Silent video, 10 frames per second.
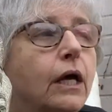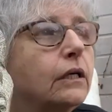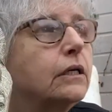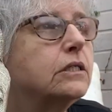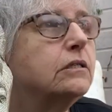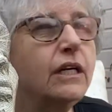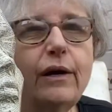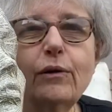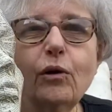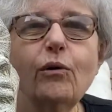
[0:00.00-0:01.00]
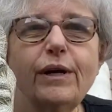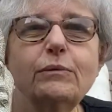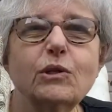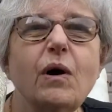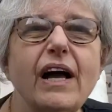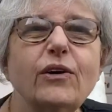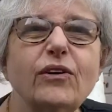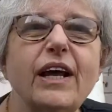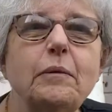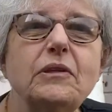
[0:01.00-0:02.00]
because, you know, Gloria was quite a good
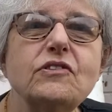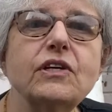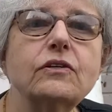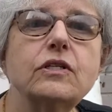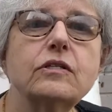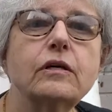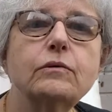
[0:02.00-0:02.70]
name in the 60s, so it's